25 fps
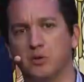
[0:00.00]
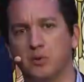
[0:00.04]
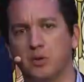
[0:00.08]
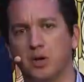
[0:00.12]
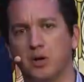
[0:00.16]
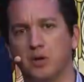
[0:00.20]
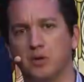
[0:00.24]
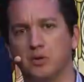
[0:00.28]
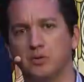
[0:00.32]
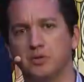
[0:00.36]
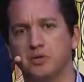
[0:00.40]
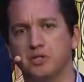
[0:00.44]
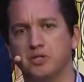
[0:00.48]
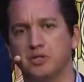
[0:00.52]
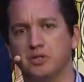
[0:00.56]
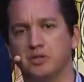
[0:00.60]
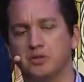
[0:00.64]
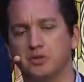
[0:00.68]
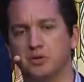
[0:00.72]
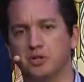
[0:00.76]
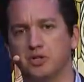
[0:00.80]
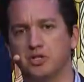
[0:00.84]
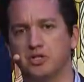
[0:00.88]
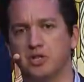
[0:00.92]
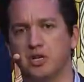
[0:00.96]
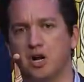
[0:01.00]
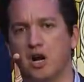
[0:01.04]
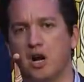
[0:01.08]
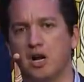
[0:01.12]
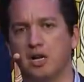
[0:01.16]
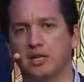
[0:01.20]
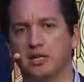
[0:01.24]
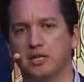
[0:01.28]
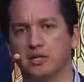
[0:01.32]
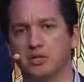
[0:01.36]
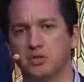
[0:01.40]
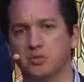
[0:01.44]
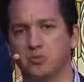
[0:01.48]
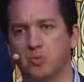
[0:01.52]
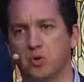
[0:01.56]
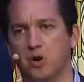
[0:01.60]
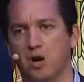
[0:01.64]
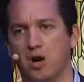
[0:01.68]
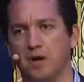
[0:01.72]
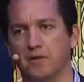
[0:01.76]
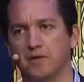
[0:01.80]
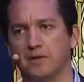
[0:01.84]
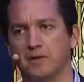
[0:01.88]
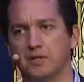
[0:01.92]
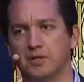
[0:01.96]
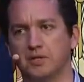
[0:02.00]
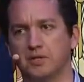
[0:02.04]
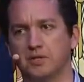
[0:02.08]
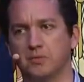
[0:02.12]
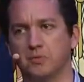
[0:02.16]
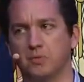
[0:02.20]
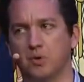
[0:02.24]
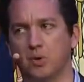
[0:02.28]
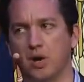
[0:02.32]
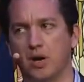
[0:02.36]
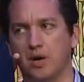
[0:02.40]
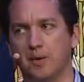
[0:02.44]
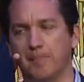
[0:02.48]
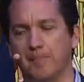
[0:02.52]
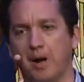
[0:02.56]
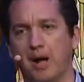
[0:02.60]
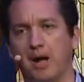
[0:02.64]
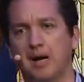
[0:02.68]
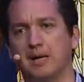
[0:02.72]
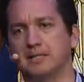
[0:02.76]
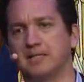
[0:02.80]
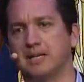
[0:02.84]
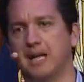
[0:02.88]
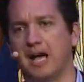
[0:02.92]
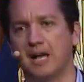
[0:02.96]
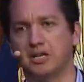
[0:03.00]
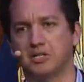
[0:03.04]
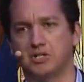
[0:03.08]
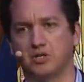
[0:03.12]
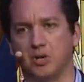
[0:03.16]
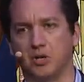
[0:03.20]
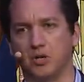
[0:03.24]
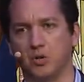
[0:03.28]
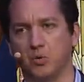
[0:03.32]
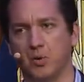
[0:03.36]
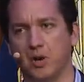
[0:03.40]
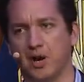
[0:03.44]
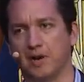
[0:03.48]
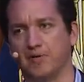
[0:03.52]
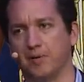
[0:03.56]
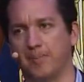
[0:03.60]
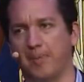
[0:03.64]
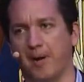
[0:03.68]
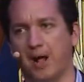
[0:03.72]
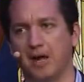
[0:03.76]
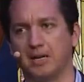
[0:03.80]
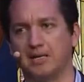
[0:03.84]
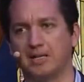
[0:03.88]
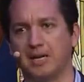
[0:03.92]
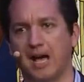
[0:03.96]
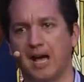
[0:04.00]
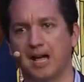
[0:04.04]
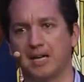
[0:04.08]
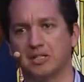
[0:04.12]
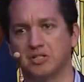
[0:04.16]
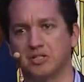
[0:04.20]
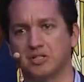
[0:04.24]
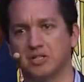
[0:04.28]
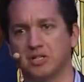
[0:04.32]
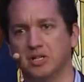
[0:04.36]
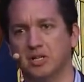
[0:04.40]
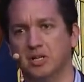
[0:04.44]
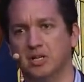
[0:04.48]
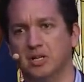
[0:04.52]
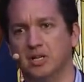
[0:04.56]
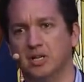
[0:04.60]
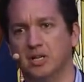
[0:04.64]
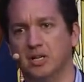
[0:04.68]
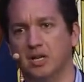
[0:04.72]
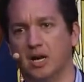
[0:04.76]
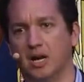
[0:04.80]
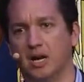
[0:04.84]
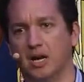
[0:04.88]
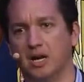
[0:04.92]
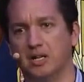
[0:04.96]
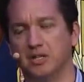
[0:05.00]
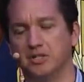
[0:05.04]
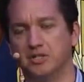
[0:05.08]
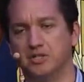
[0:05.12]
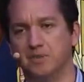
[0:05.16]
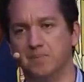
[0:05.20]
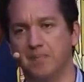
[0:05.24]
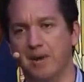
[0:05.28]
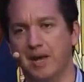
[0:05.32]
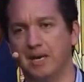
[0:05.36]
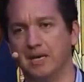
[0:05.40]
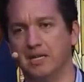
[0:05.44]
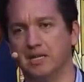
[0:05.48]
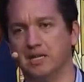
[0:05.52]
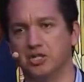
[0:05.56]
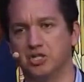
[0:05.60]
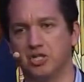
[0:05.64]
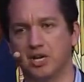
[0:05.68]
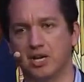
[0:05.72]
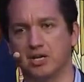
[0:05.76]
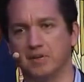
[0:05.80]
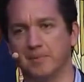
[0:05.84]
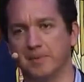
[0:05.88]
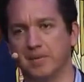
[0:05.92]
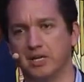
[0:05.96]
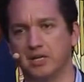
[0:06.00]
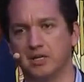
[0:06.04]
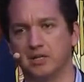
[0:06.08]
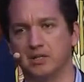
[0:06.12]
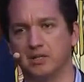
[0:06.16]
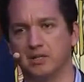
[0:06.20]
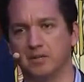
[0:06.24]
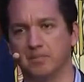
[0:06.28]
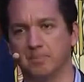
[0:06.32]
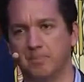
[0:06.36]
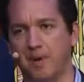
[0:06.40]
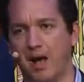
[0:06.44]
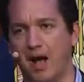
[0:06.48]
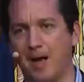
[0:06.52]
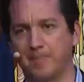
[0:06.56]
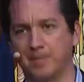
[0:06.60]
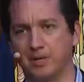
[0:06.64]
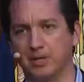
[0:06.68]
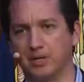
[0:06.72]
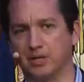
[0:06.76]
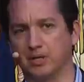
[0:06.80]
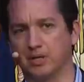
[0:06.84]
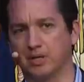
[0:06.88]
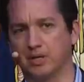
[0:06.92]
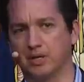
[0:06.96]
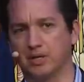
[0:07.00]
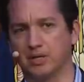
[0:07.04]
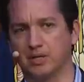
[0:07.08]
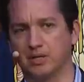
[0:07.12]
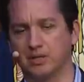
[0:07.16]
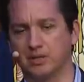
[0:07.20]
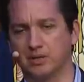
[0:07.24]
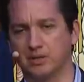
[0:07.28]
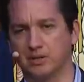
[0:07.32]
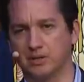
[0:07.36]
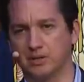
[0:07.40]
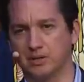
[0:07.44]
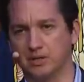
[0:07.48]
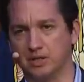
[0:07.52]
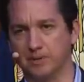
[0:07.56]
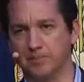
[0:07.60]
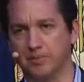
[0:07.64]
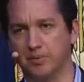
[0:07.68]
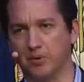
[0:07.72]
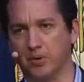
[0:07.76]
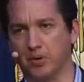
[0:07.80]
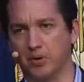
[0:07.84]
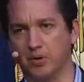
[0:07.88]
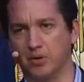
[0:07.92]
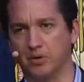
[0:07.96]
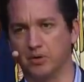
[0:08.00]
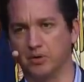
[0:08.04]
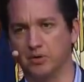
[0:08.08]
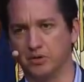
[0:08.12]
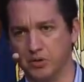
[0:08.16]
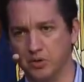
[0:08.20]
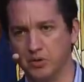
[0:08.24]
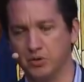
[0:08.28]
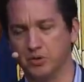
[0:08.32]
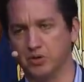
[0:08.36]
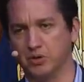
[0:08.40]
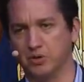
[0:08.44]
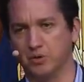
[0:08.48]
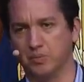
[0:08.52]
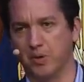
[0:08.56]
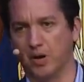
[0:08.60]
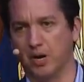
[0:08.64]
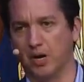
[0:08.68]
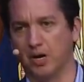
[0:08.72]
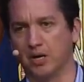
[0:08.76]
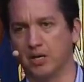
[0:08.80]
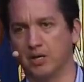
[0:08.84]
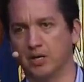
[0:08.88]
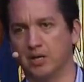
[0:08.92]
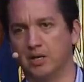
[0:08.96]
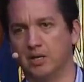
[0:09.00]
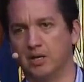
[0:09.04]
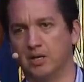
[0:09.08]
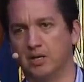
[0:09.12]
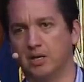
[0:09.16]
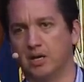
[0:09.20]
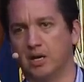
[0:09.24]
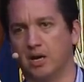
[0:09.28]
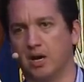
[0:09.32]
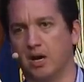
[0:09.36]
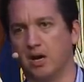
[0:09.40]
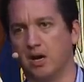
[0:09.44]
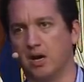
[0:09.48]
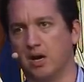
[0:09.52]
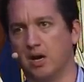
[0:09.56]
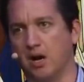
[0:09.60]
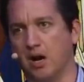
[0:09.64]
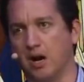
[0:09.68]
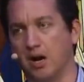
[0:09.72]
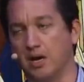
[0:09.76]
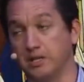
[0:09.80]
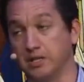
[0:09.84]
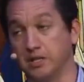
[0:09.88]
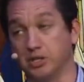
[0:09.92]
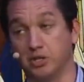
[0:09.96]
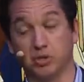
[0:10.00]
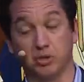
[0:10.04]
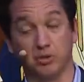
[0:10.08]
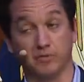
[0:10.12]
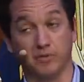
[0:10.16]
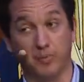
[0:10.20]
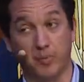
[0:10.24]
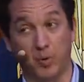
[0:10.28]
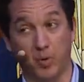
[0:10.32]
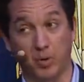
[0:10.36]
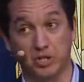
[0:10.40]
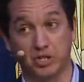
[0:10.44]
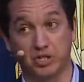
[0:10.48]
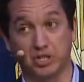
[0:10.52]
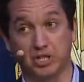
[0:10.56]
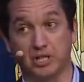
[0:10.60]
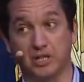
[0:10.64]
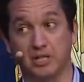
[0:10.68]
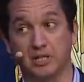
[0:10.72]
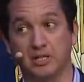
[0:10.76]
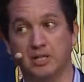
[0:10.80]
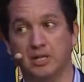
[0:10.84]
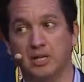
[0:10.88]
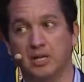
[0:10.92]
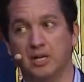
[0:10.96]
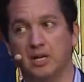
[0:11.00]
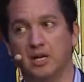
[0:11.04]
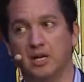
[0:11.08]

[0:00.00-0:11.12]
Rose and Kristan Hawkins were on this, were on a podcast called the Whatever Podcast, uh, debating a gentleman, a popular liberal YouTuber, uh, on the issue of abortion.